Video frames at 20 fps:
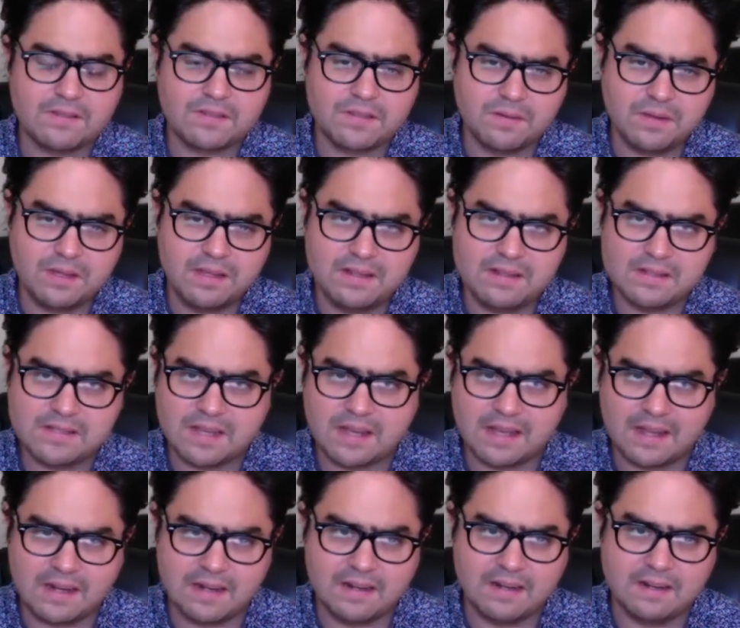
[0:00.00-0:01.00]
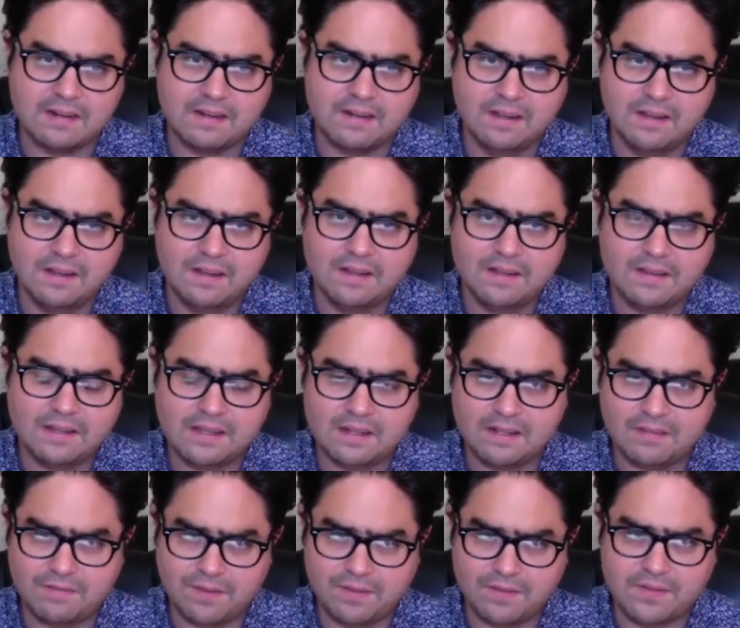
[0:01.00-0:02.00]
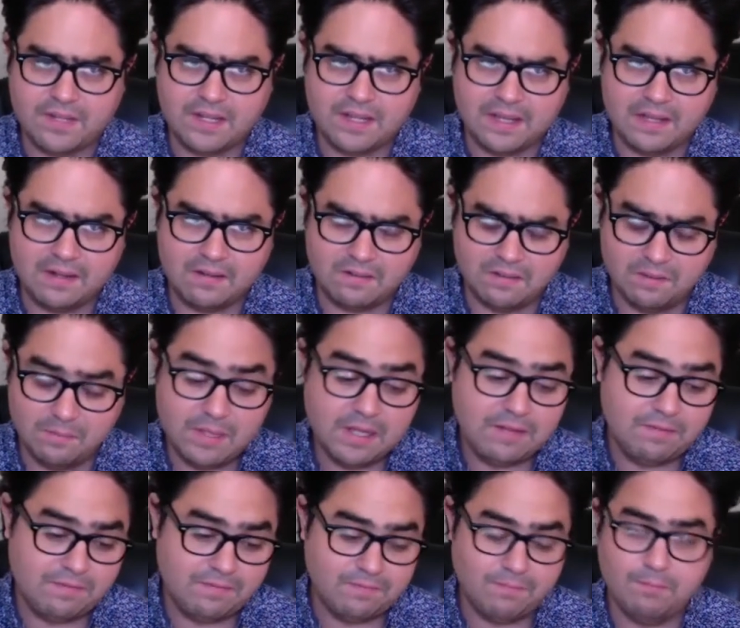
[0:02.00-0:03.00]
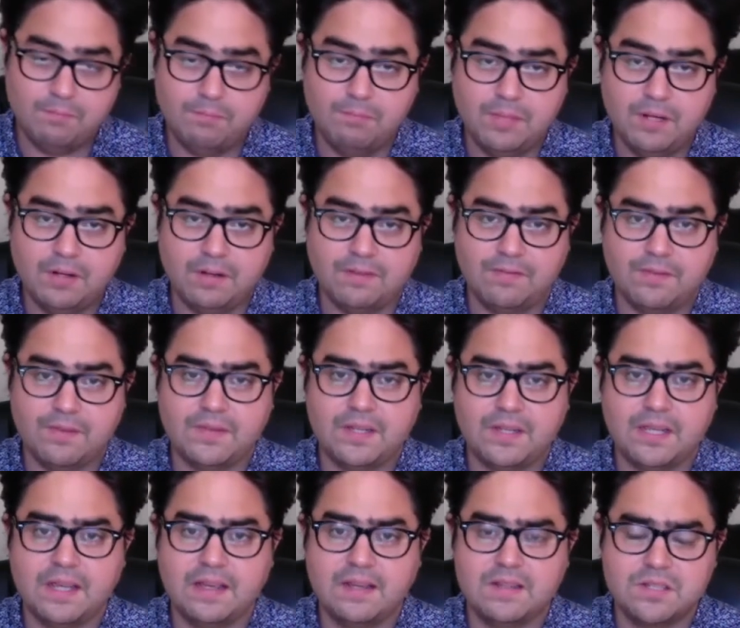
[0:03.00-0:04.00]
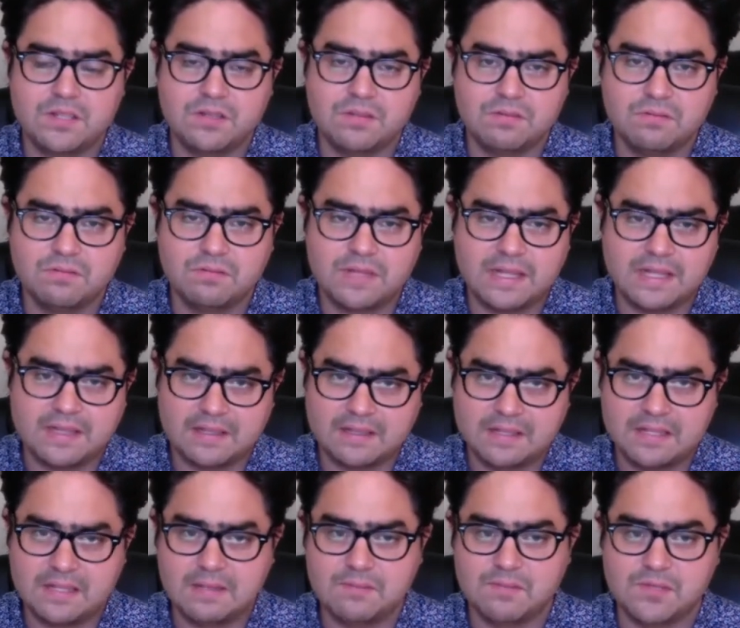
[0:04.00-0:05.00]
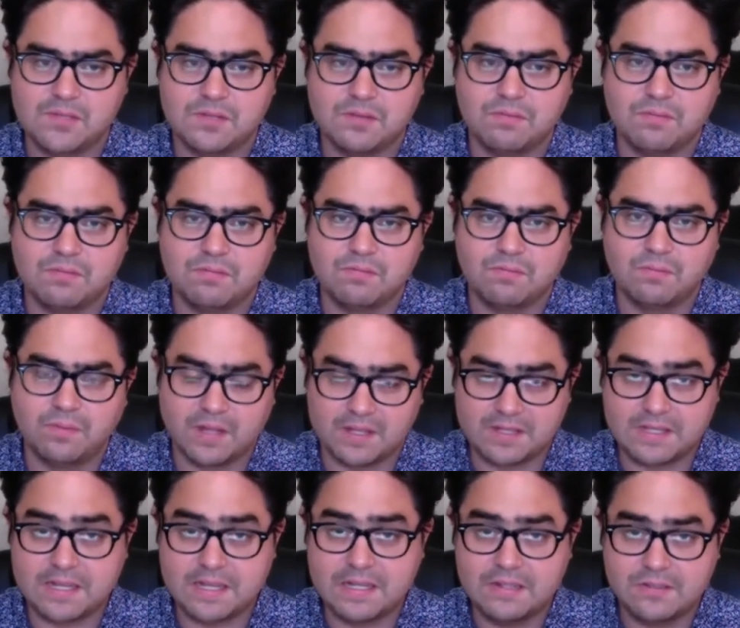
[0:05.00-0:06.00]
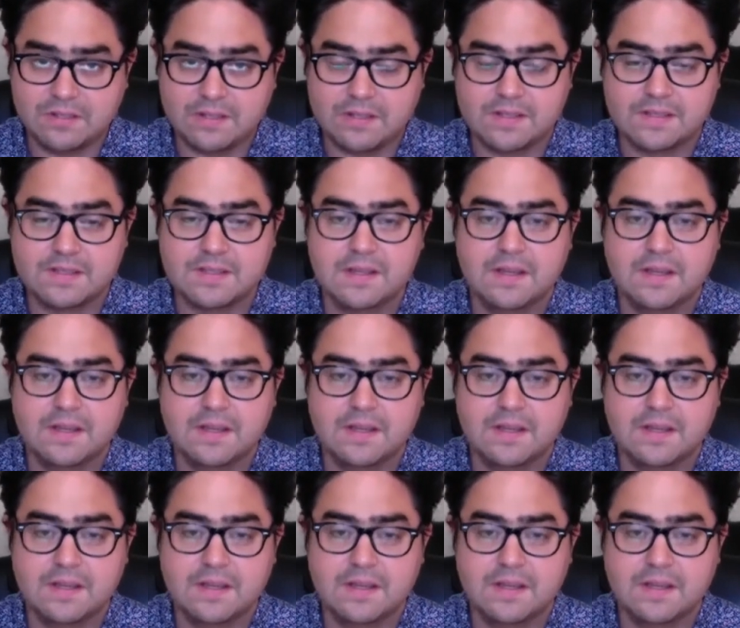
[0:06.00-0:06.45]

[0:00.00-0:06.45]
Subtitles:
So he decided in the end of '58, in the middle of '58, to take the team to Los Angeles.